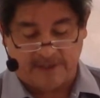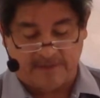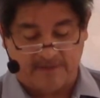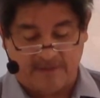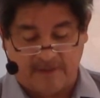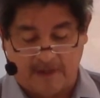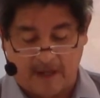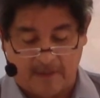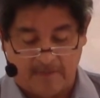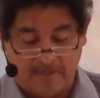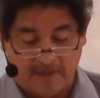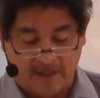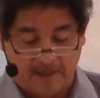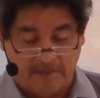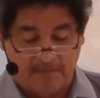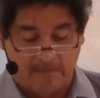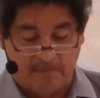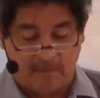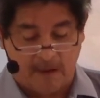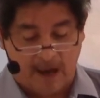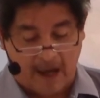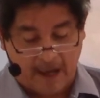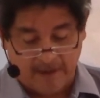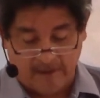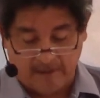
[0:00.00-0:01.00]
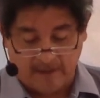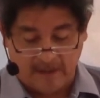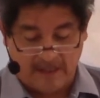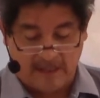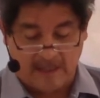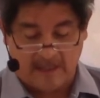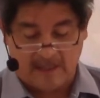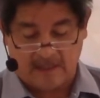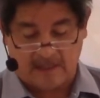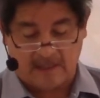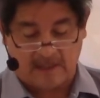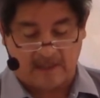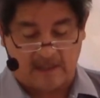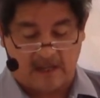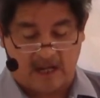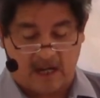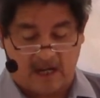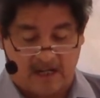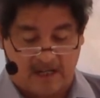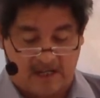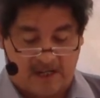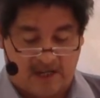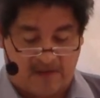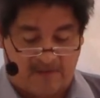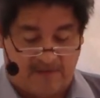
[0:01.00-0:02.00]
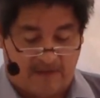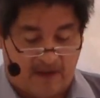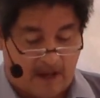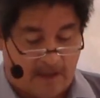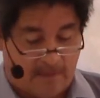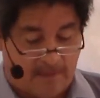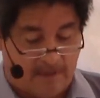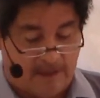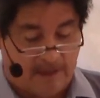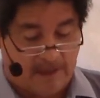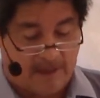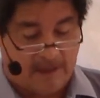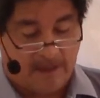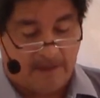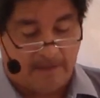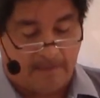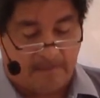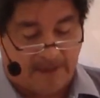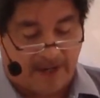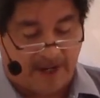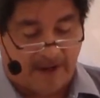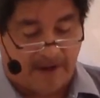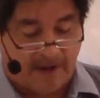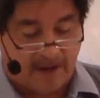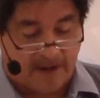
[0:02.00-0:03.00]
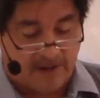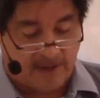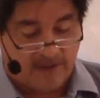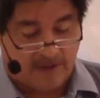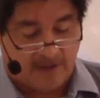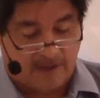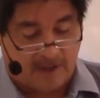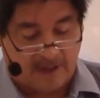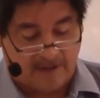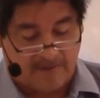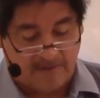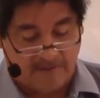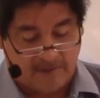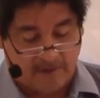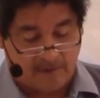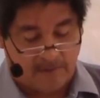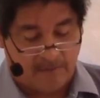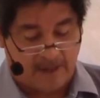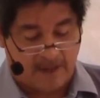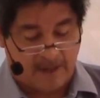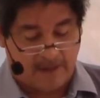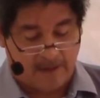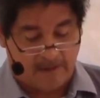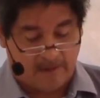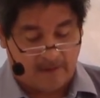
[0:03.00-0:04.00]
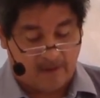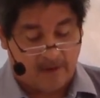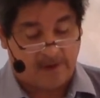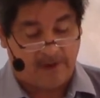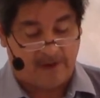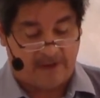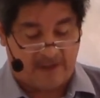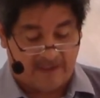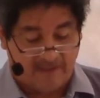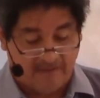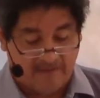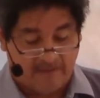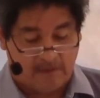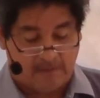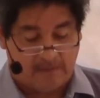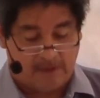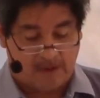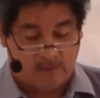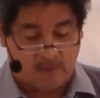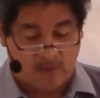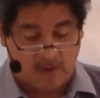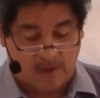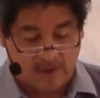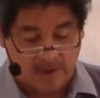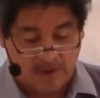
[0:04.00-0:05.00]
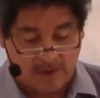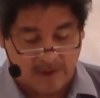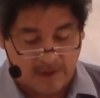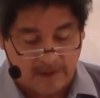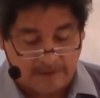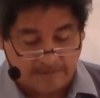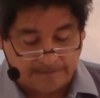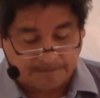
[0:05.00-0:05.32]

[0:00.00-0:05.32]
in family, violence, large families, precarious and informal work